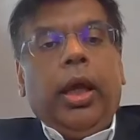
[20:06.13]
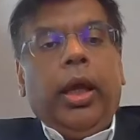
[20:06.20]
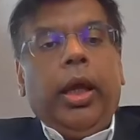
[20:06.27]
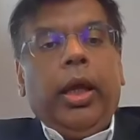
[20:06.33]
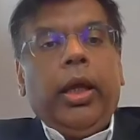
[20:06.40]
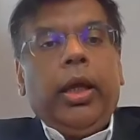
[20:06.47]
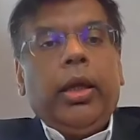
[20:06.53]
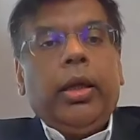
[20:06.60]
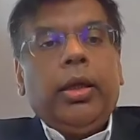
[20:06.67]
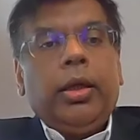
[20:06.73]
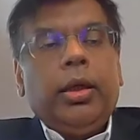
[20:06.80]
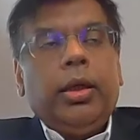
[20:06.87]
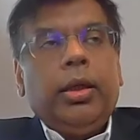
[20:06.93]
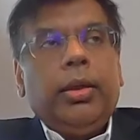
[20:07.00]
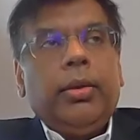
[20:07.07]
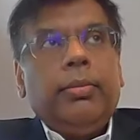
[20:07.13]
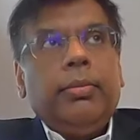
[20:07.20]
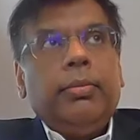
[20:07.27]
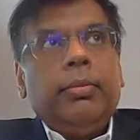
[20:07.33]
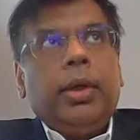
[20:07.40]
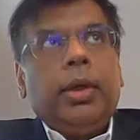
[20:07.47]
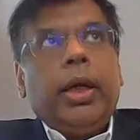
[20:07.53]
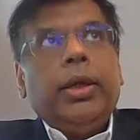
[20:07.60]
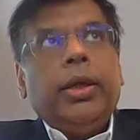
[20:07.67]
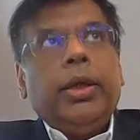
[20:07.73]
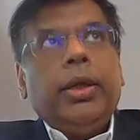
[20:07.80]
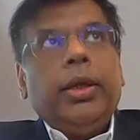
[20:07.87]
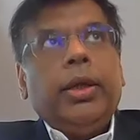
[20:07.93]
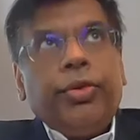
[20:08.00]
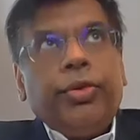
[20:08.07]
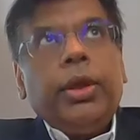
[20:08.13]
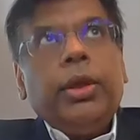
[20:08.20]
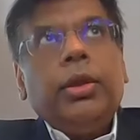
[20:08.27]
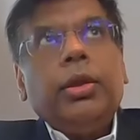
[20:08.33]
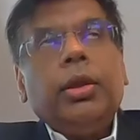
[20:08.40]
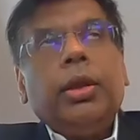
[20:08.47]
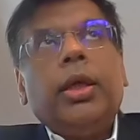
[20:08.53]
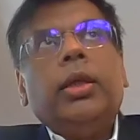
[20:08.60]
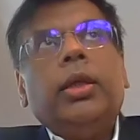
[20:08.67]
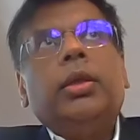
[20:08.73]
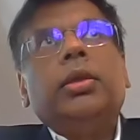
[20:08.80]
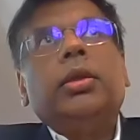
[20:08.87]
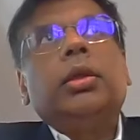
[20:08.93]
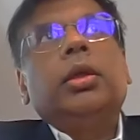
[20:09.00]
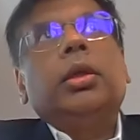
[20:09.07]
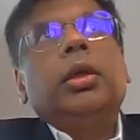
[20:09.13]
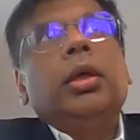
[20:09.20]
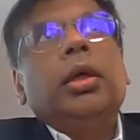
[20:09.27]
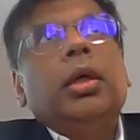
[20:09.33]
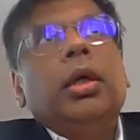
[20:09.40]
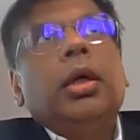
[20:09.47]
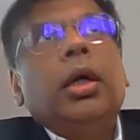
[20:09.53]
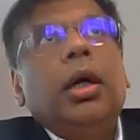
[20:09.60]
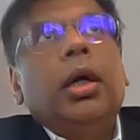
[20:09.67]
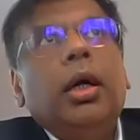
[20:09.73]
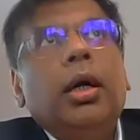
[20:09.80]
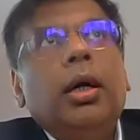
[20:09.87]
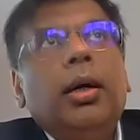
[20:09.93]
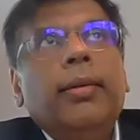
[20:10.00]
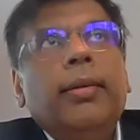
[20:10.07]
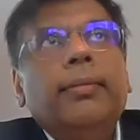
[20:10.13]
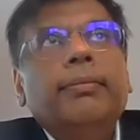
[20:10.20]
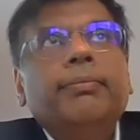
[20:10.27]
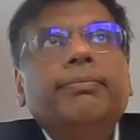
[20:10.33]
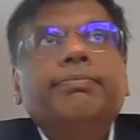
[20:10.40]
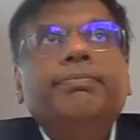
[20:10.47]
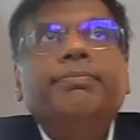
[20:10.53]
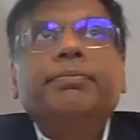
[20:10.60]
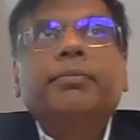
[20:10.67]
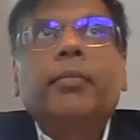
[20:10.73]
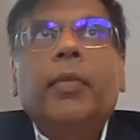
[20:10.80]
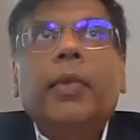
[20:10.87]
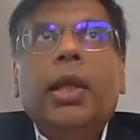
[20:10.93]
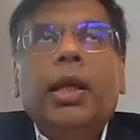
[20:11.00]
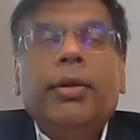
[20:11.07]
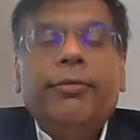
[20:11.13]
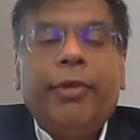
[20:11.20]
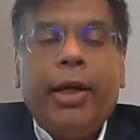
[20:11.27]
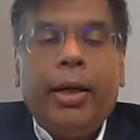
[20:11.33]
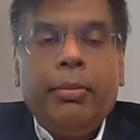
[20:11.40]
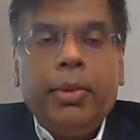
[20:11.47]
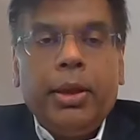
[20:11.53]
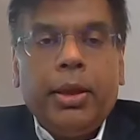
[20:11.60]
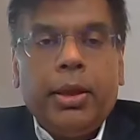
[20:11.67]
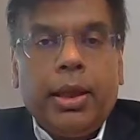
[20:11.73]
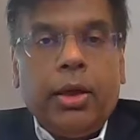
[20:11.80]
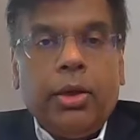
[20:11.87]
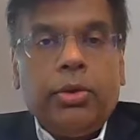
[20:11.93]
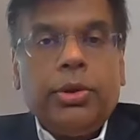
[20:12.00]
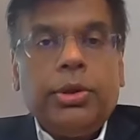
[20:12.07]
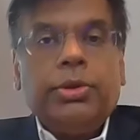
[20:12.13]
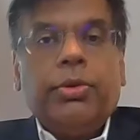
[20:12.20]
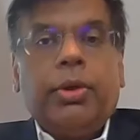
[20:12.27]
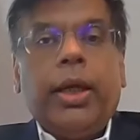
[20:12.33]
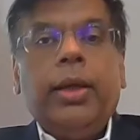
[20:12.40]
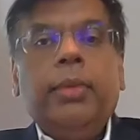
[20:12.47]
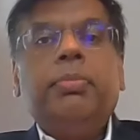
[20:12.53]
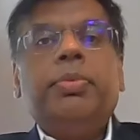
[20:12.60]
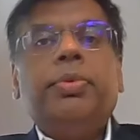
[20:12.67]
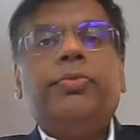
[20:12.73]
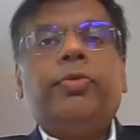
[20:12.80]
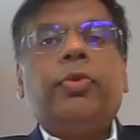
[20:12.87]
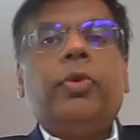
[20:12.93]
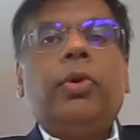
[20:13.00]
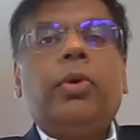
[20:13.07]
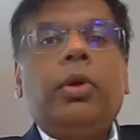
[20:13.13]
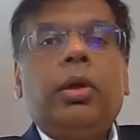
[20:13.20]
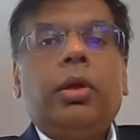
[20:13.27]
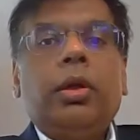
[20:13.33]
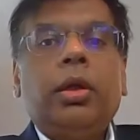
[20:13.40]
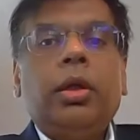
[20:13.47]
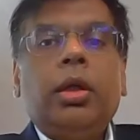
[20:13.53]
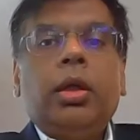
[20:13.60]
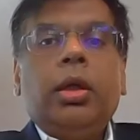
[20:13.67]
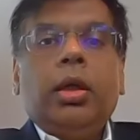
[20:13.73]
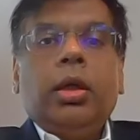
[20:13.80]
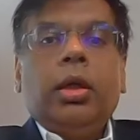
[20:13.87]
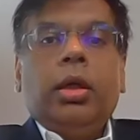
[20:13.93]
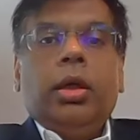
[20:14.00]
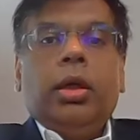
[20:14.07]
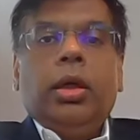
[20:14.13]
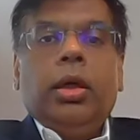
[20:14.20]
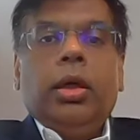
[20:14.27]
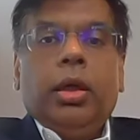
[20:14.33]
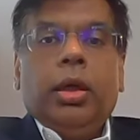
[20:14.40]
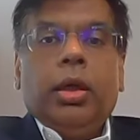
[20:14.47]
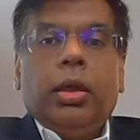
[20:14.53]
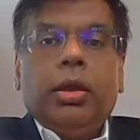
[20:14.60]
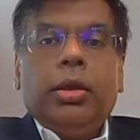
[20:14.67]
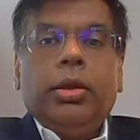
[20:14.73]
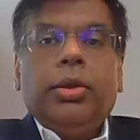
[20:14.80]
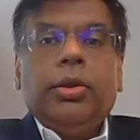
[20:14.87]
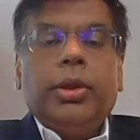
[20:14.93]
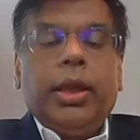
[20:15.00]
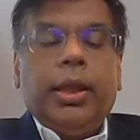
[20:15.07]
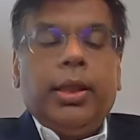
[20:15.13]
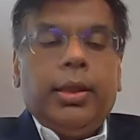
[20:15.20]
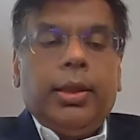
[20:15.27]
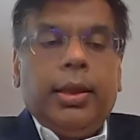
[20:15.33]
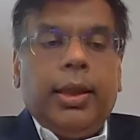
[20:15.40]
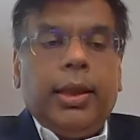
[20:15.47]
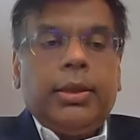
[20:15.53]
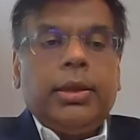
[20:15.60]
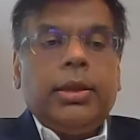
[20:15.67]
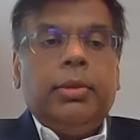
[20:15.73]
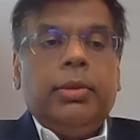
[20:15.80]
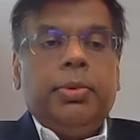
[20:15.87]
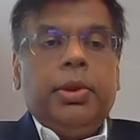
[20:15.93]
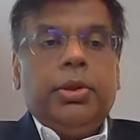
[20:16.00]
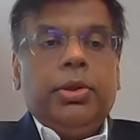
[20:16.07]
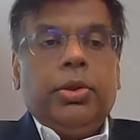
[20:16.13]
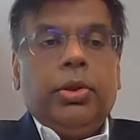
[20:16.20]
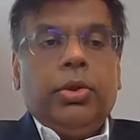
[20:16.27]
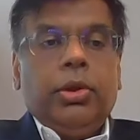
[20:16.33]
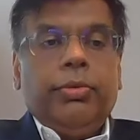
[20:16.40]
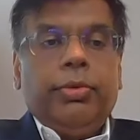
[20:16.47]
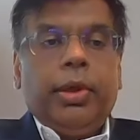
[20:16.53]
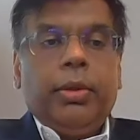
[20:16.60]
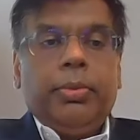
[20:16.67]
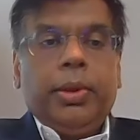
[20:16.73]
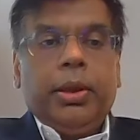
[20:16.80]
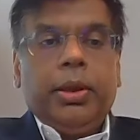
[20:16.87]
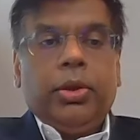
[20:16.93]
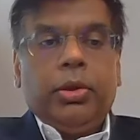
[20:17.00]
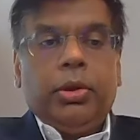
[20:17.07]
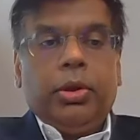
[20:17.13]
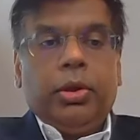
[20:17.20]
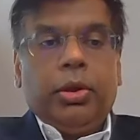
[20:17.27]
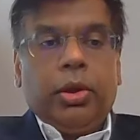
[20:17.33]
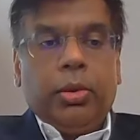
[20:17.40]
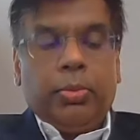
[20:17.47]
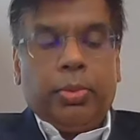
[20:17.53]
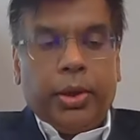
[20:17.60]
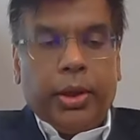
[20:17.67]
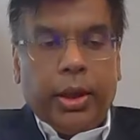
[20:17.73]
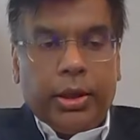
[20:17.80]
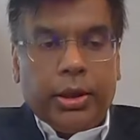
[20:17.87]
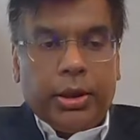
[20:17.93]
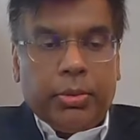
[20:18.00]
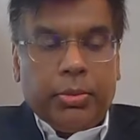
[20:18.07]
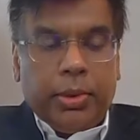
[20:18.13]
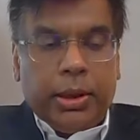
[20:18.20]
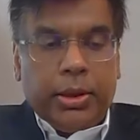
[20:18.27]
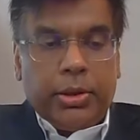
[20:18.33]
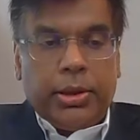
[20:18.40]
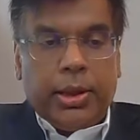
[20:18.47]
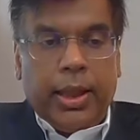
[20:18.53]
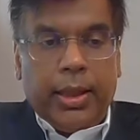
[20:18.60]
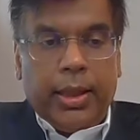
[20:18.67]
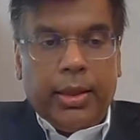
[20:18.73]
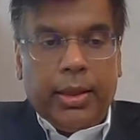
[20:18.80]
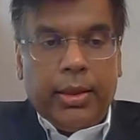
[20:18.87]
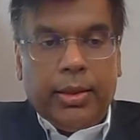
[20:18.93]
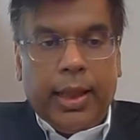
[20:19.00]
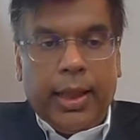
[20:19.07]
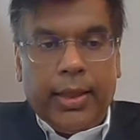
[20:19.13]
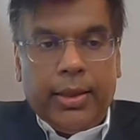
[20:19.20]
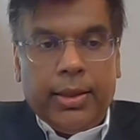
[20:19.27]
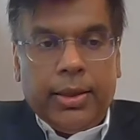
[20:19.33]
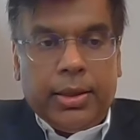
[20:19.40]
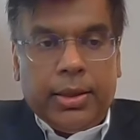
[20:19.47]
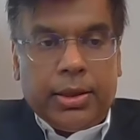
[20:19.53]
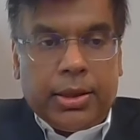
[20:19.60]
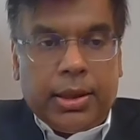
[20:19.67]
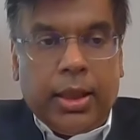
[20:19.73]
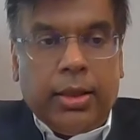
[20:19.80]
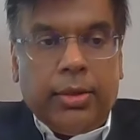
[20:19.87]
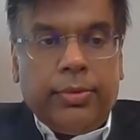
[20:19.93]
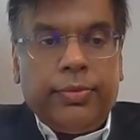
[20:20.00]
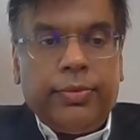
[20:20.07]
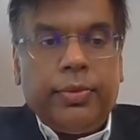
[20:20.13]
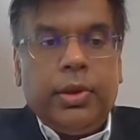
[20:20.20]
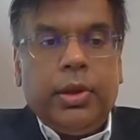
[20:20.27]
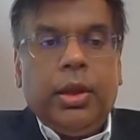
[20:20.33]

And um, I do feel that um, the environment now is ripe for uh, you know taking the next leap into co-development and co- co-production because that that in itself